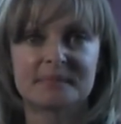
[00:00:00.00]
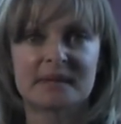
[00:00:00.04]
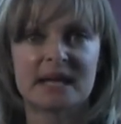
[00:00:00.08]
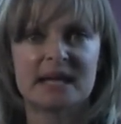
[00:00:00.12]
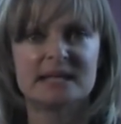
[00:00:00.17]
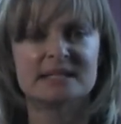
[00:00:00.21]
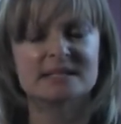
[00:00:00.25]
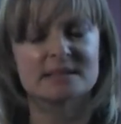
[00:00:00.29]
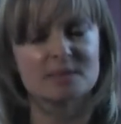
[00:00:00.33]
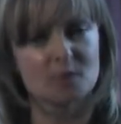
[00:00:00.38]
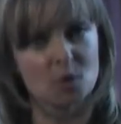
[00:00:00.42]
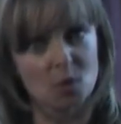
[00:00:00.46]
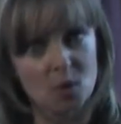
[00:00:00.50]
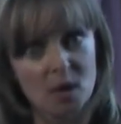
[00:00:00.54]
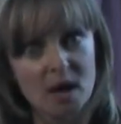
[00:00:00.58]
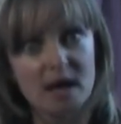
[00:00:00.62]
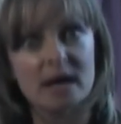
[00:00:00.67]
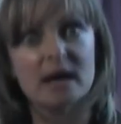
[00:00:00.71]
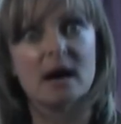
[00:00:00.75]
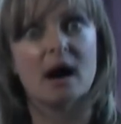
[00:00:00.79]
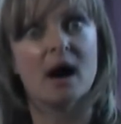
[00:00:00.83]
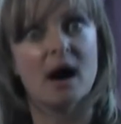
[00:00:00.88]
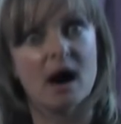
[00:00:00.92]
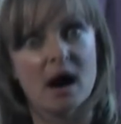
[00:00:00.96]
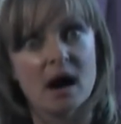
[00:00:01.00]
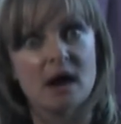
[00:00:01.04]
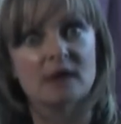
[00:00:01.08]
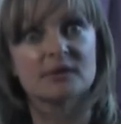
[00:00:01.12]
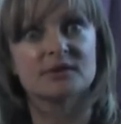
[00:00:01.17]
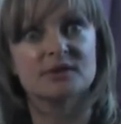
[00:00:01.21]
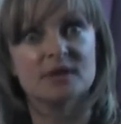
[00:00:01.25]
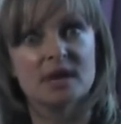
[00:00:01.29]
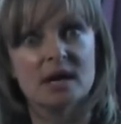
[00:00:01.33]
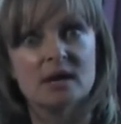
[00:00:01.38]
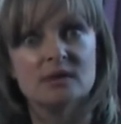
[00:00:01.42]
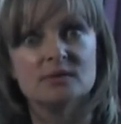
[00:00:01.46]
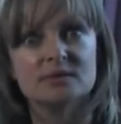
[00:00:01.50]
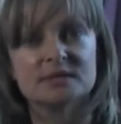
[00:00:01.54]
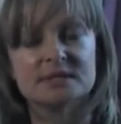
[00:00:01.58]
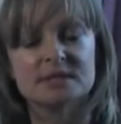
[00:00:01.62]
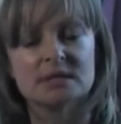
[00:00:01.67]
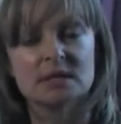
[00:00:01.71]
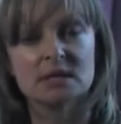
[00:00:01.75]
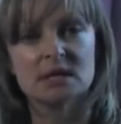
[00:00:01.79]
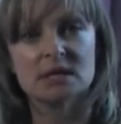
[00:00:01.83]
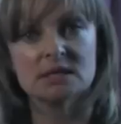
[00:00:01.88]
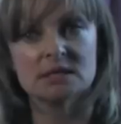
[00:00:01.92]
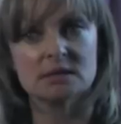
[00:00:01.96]
and some quite hard-nosed
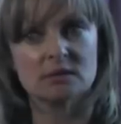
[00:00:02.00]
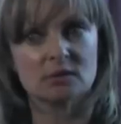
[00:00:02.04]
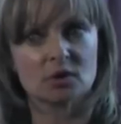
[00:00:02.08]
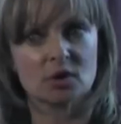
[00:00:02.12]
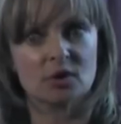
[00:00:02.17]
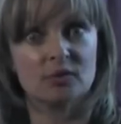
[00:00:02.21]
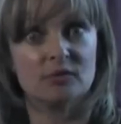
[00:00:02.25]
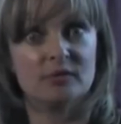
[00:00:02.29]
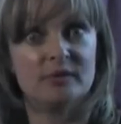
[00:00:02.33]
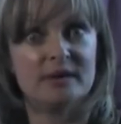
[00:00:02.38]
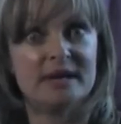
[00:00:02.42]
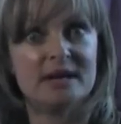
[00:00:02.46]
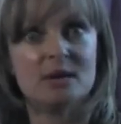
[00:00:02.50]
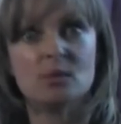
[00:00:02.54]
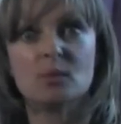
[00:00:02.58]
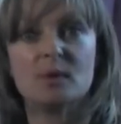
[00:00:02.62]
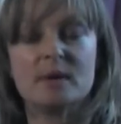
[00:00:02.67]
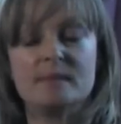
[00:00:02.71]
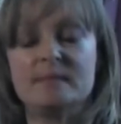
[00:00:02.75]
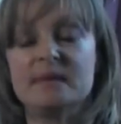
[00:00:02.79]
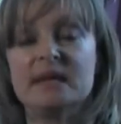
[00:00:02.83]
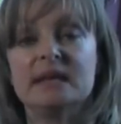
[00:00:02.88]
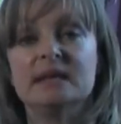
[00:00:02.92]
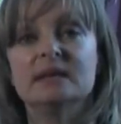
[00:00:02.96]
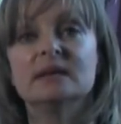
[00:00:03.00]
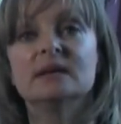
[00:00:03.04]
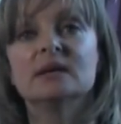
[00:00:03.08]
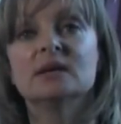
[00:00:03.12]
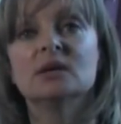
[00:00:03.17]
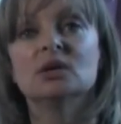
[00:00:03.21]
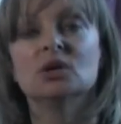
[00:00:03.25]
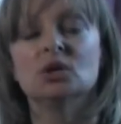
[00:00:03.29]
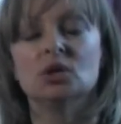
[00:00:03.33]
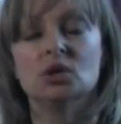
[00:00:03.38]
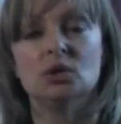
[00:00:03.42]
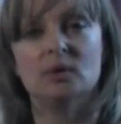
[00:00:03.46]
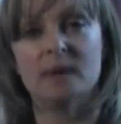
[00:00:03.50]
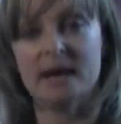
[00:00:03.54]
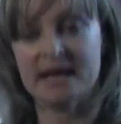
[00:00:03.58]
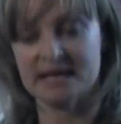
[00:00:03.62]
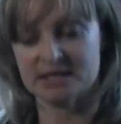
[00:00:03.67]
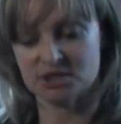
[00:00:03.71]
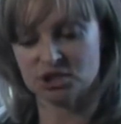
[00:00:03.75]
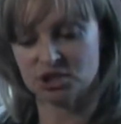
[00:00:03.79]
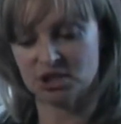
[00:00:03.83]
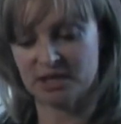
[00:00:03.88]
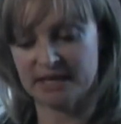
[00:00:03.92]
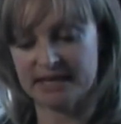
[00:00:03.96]
career women who
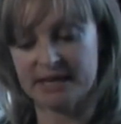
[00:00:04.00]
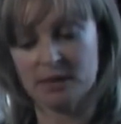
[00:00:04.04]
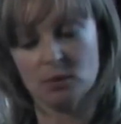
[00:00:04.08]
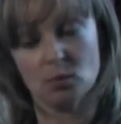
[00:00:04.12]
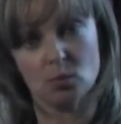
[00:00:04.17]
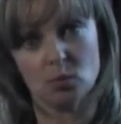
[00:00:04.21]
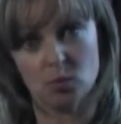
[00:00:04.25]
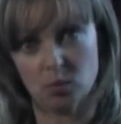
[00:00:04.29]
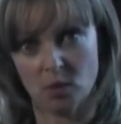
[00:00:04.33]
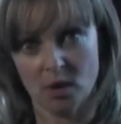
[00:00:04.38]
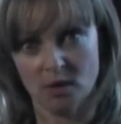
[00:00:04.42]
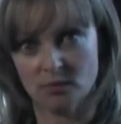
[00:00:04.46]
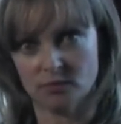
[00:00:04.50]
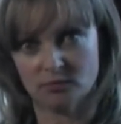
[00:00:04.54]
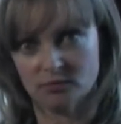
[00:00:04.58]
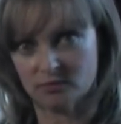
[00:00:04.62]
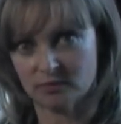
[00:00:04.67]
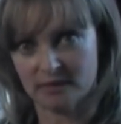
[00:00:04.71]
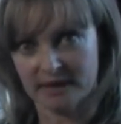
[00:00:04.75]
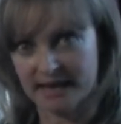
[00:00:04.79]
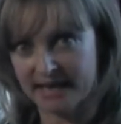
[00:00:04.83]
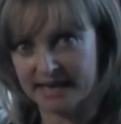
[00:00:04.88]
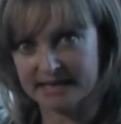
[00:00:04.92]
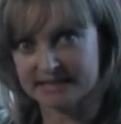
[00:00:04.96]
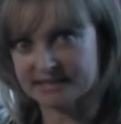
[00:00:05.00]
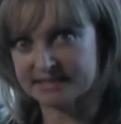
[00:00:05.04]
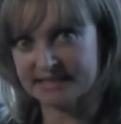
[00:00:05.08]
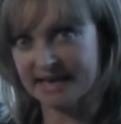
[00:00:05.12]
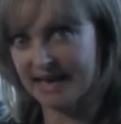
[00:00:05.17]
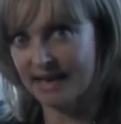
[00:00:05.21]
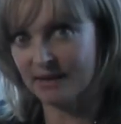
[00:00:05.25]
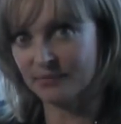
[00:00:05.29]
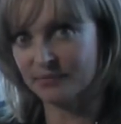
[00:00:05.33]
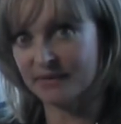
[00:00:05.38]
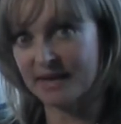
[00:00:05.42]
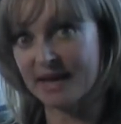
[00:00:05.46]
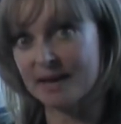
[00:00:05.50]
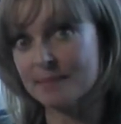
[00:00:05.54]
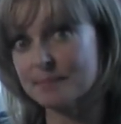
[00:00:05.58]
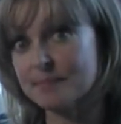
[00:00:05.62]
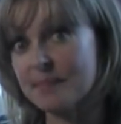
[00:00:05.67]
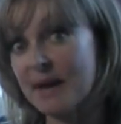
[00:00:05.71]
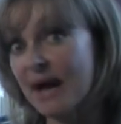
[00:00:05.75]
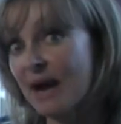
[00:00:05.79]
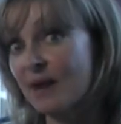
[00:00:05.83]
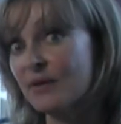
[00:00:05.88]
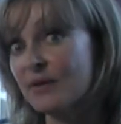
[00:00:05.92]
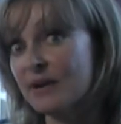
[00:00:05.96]
actually won't let down that
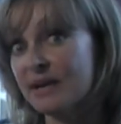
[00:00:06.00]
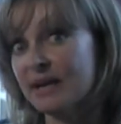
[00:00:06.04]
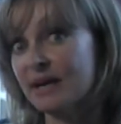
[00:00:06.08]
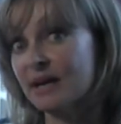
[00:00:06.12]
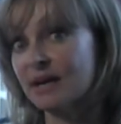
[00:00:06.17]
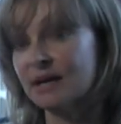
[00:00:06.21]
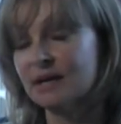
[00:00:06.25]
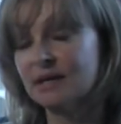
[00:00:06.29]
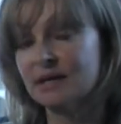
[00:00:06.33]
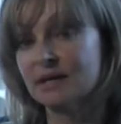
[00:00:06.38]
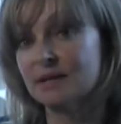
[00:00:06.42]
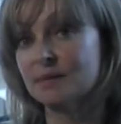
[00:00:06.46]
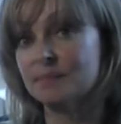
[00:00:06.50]
barrier